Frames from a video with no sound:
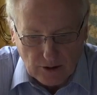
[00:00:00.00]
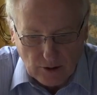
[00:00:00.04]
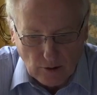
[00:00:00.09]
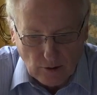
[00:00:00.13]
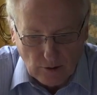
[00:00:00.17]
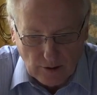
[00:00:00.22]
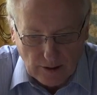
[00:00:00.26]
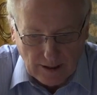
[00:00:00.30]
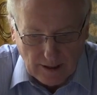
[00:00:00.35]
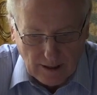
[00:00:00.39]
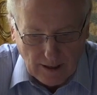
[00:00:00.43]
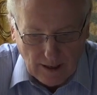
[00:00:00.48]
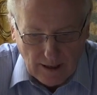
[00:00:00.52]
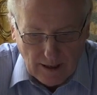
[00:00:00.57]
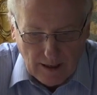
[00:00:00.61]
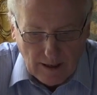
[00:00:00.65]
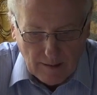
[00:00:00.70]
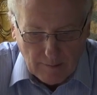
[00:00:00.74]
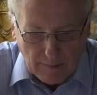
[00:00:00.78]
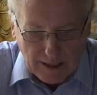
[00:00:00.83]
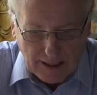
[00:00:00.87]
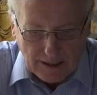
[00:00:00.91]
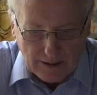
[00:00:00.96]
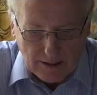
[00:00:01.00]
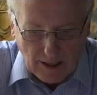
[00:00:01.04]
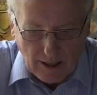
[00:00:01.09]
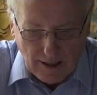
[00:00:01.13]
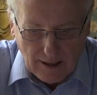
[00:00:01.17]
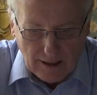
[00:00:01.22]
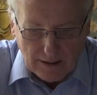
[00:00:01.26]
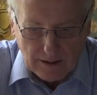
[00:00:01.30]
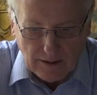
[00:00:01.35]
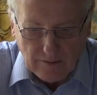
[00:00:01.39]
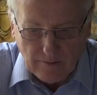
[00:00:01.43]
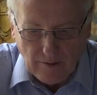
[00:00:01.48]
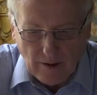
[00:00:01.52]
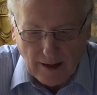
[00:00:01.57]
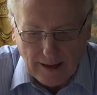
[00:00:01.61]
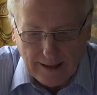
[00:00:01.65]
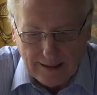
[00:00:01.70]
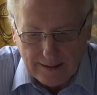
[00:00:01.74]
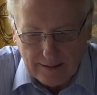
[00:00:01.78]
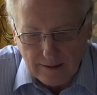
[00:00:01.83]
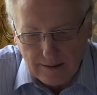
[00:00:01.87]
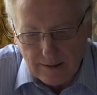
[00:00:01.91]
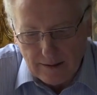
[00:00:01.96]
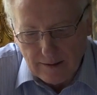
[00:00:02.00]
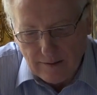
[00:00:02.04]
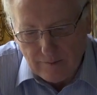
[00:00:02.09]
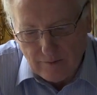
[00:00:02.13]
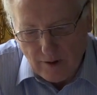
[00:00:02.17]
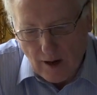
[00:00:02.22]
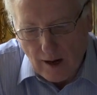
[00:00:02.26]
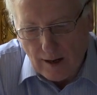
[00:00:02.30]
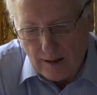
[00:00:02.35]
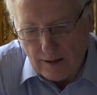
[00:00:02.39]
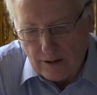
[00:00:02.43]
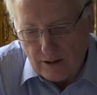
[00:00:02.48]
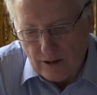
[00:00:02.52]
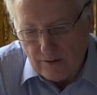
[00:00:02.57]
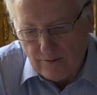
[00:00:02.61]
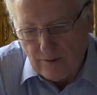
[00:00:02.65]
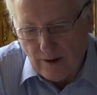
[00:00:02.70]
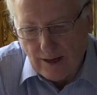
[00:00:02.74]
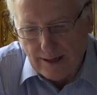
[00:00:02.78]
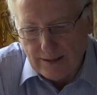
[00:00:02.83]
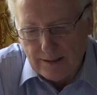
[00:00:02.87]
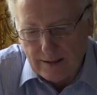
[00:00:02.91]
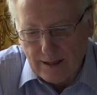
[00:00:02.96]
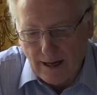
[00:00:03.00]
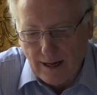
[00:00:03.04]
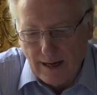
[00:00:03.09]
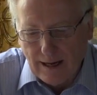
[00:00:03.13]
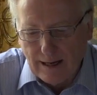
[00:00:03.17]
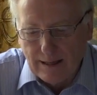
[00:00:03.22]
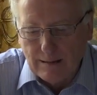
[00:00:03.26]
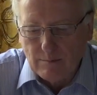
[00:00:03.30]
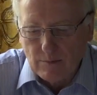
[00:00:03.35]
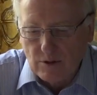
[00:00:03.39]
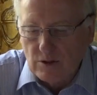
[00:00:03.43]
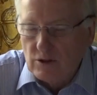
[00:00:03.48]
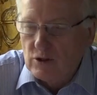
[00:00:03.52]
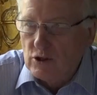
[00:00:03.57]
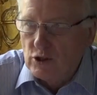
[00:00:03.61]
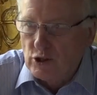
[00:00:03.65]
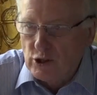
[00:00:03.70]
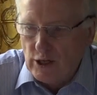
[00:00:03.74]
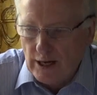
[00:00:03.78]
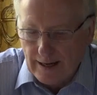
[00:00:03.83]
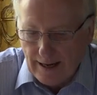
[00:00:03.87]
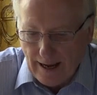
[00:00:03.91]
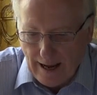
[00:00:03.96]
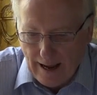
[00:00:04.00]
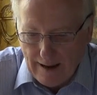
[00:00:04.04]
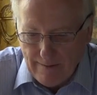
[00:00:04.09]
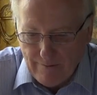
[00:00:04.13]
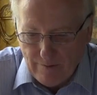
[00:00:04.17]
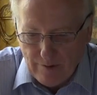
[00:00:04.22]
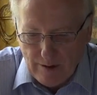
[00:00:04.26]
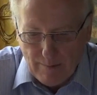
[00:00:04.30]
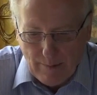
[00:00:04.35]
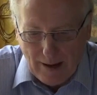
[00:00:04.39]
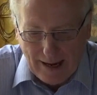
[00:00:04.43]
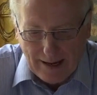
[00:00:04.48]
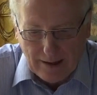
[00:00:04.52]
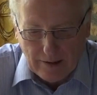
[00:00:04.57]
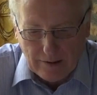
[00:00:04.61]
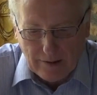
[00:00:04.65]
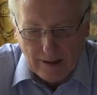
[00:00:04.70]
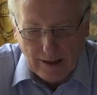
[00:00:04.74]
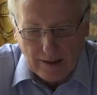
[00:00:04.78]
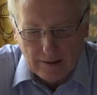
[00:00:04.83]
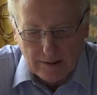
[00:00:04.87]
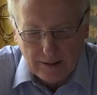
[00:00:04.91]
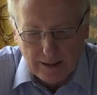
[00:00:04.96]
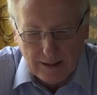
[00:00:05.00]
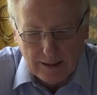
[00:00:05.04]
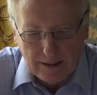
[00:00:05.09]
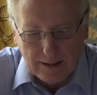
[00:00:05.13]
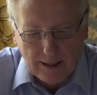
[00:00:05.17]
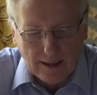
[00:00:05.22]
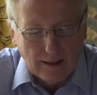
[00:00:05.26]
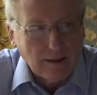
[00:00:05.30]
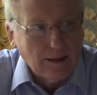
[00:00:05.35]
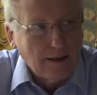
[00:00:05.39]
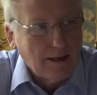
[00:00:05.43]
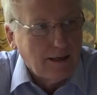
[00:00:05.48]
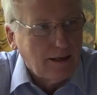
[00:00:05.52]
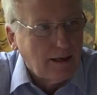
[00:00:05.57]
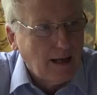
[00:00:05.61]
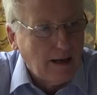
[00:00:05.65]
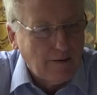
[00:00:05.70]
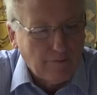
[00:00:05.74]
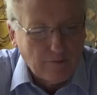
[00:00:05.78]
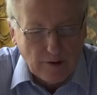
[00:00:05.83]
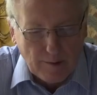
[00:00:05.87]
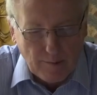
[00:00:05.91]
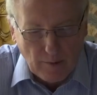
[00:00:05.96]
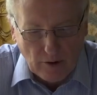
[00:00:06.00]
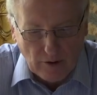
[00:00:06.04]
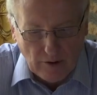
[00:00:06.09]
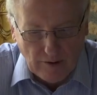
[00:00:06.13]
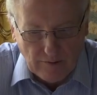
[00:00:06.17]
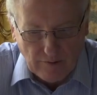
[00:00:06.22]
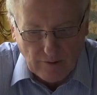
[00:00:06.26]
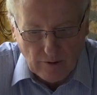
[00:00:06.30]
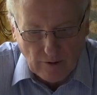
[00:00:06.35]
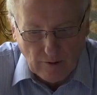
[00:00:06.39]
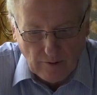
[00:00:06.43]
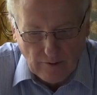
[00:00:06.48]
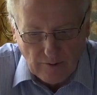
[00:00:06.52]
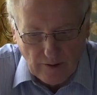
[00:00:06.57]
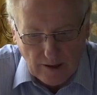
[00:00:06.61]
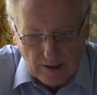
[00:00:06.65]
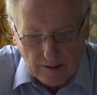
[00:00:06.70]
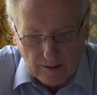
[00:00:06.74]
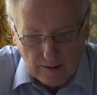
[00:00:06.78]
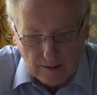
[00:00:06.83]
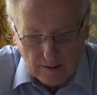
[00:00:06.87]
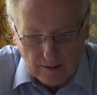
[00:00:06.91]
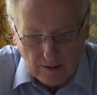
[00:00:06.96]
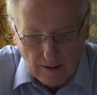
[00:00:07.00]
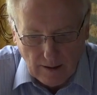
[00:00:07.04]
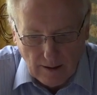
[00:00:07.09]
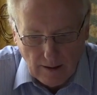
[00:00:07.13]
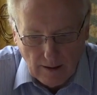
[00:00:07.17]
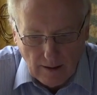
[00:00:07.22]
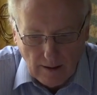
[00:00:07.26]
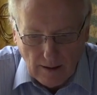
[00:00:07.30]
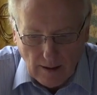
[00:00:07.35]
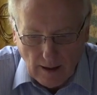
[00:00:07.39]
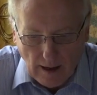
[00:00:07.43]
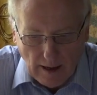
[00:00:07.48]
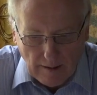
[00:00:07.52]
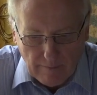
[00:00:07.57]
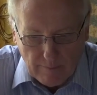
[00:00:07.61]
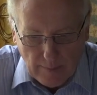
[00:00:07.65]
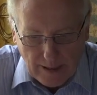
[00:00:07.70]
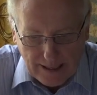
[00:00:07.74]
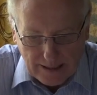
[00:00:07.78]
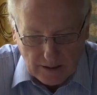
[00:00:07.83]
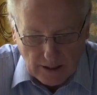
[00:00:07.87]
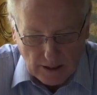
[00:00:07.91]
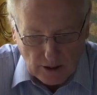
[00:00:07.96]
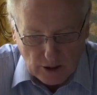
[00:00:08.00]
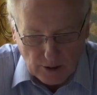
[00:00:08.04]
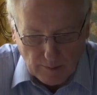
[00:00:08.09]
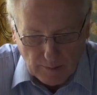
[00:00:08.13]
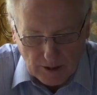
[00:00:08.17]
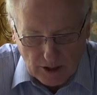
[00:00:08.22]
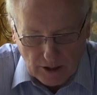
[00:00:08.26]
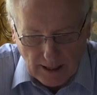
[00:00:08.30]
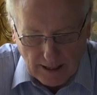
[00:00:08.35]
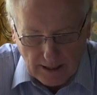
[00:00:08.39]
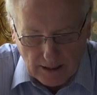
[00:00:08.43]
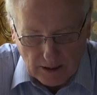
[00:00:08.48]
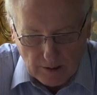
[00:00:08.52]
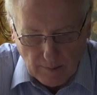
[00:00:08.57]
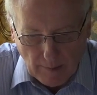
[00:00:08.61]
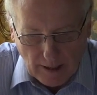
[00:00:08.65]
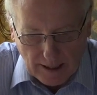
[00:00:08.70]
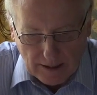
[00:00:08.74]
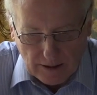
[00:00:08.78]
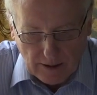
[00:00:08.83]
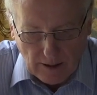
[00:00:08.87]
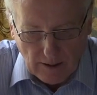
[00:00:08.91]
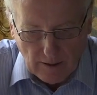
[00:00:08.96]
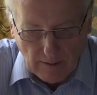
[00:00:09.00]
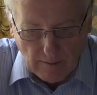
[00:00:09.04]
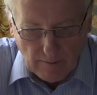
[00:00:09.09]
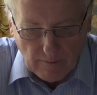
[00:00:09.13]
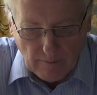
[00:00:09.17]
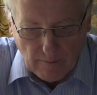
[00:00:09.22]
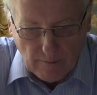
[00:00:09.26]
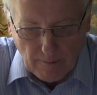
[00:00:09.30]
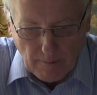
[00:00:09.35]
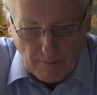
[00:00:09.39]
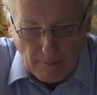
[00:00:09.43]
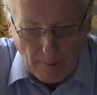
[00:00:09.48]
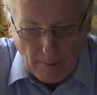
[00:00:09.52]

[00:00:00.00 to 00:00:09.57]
story, but it's hard to find time to check every background detail in every peripheral field. I've made such mistakes myself.